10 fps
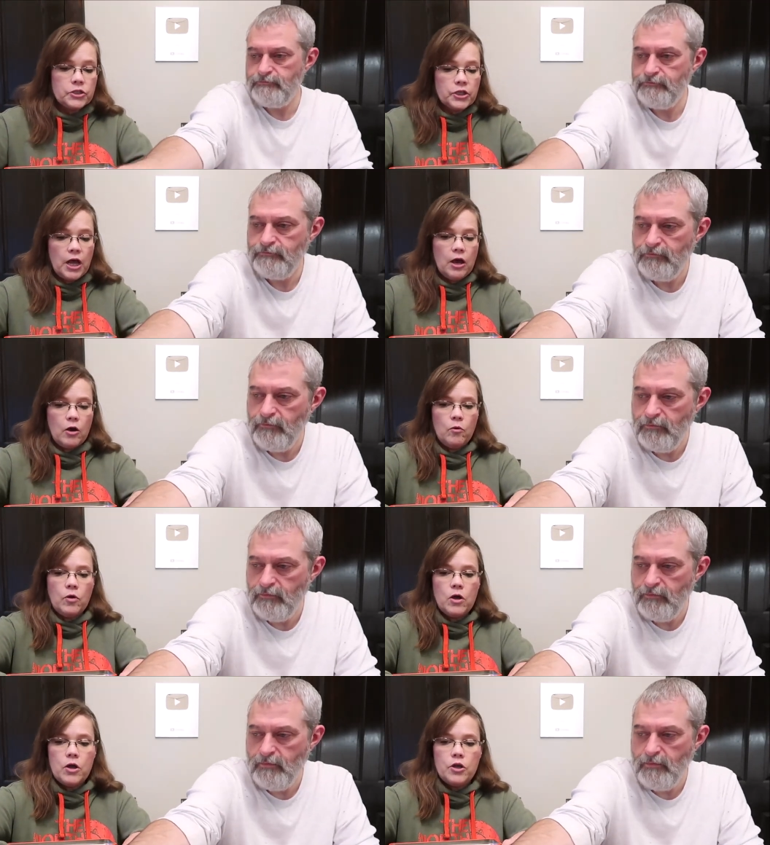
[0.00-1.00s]
Speaker 1: So
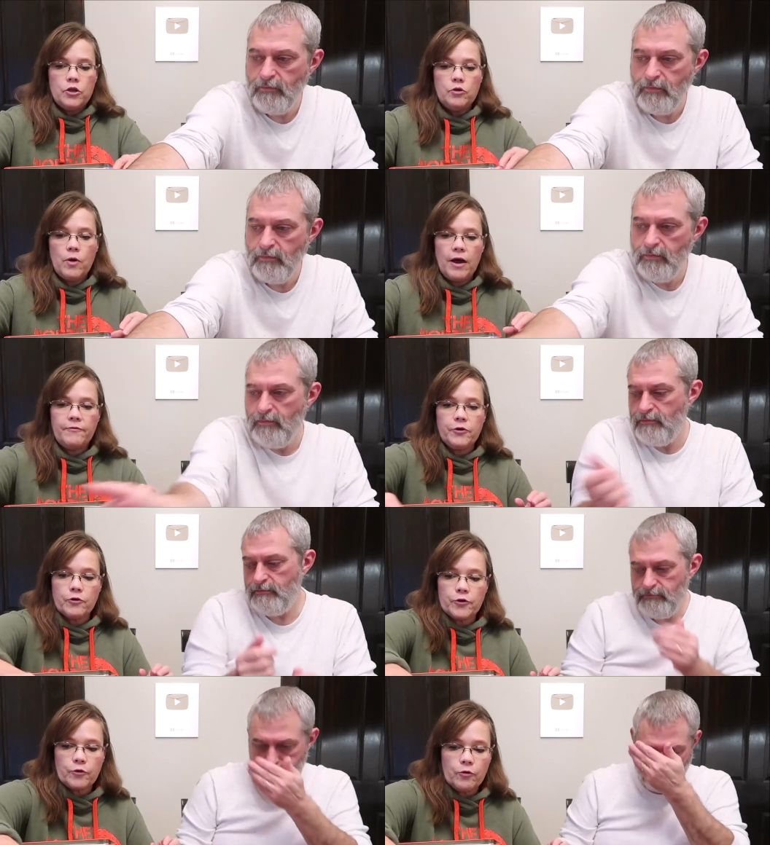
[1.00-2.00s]
you have
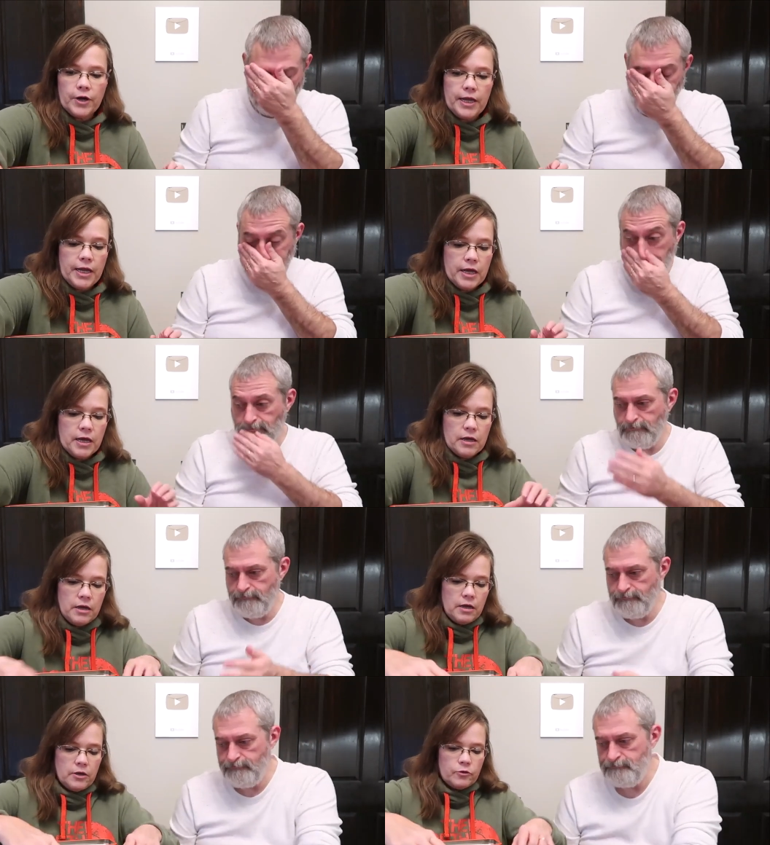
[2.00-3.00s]
your three
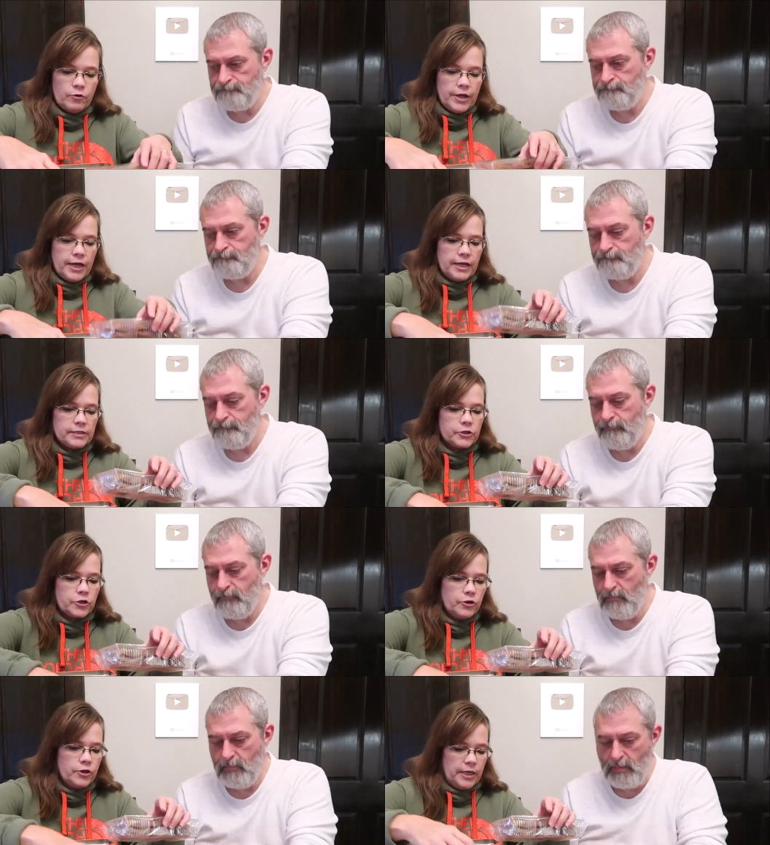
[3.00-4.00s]
three kinds of
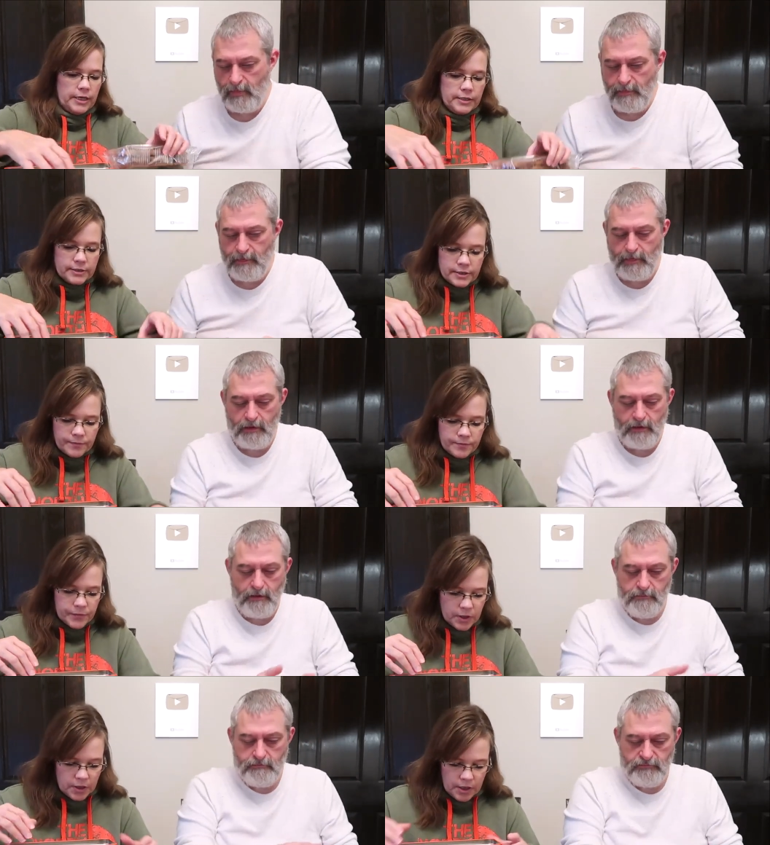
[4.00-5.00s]
cookies.
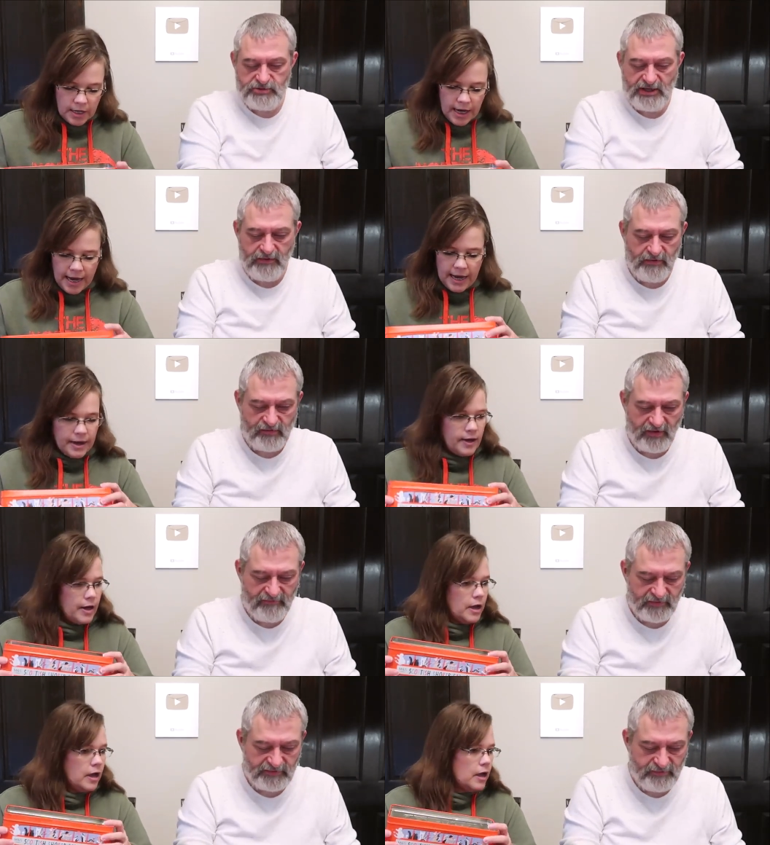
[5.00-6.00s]
Speaker 2: Which kind you want to try
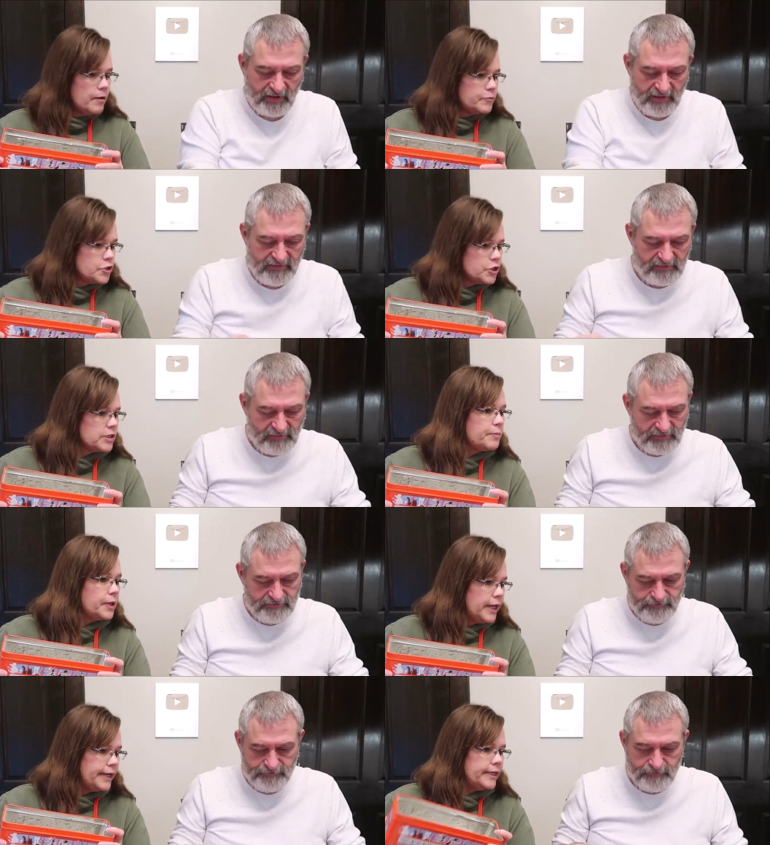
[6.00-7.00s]
first? Uh, just the
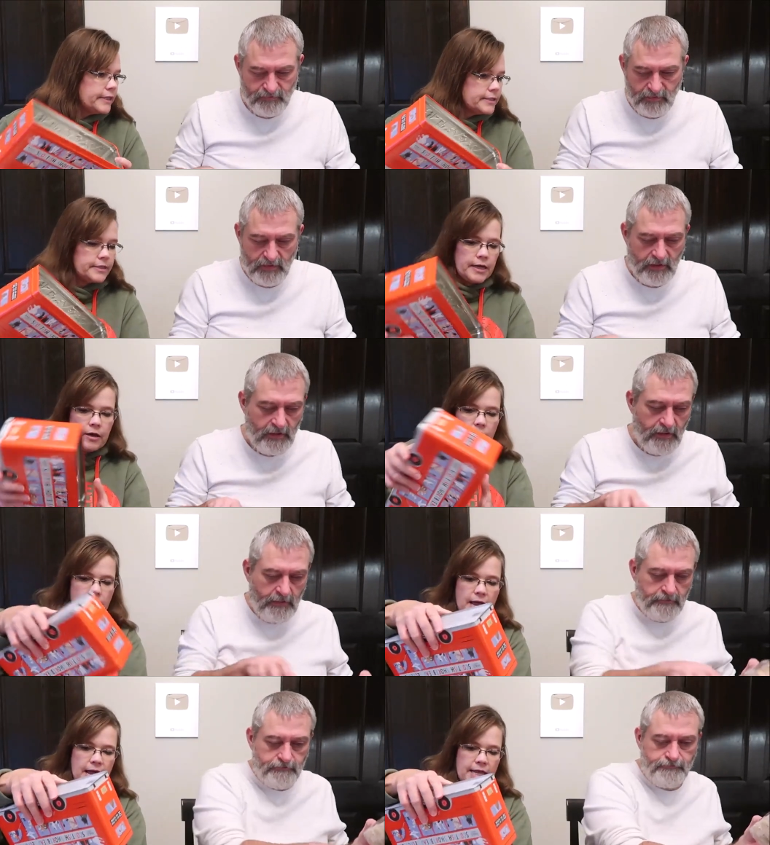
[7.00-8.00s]
Speaker 1: plainest,
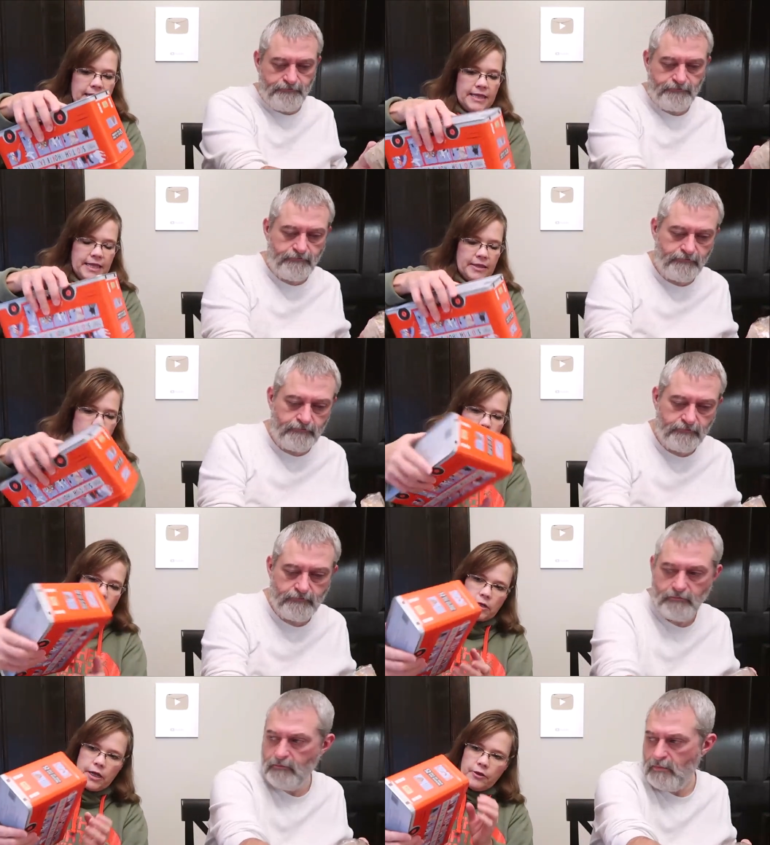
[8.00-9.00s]
yeah. And then there's
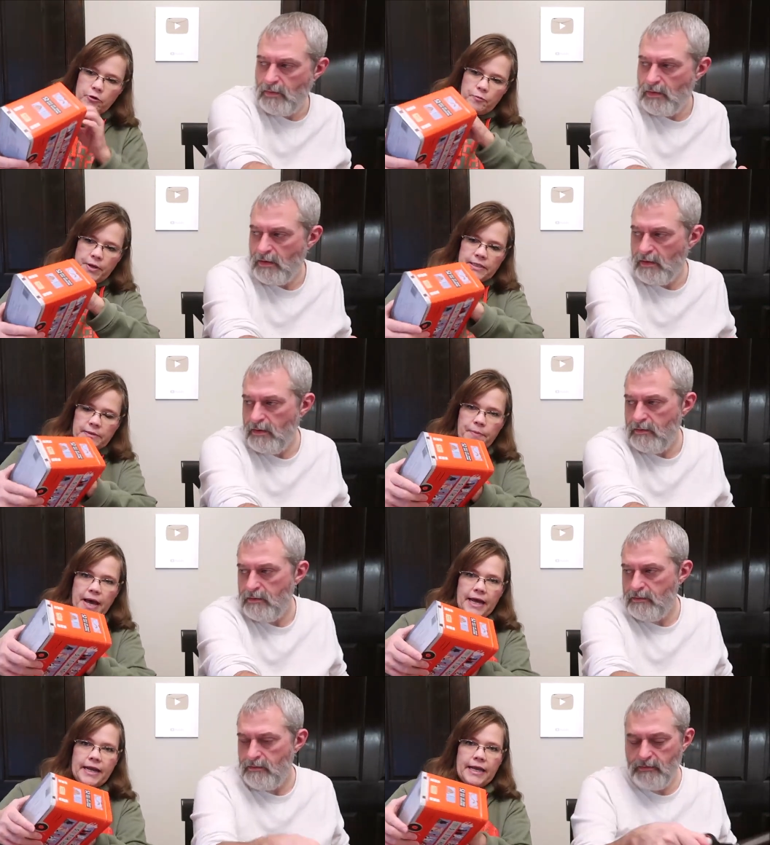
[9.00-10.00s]
another piece of
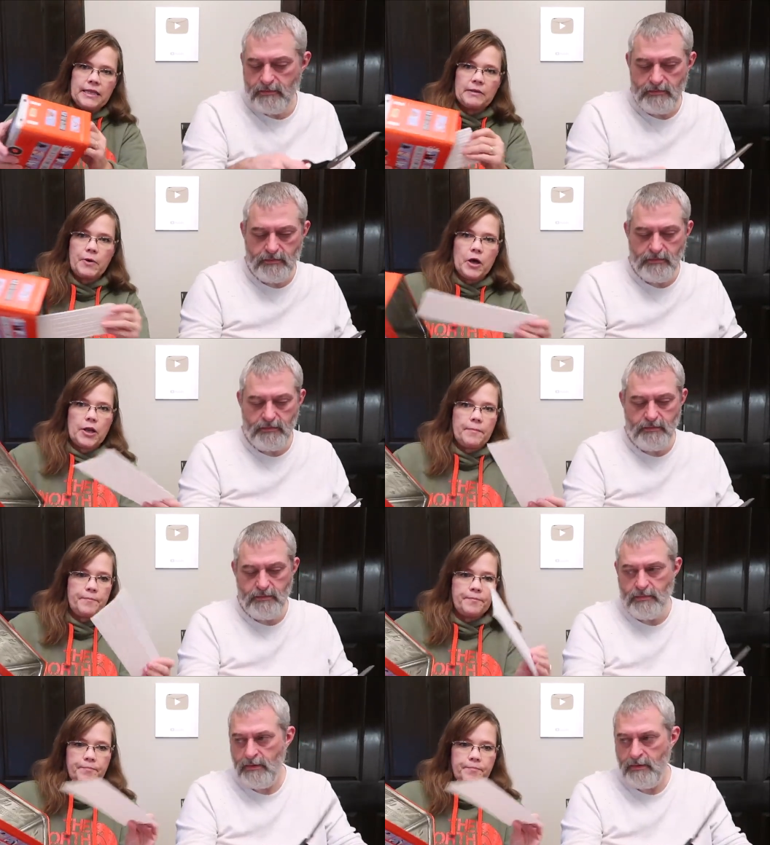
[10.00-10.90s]
padding at the bottom.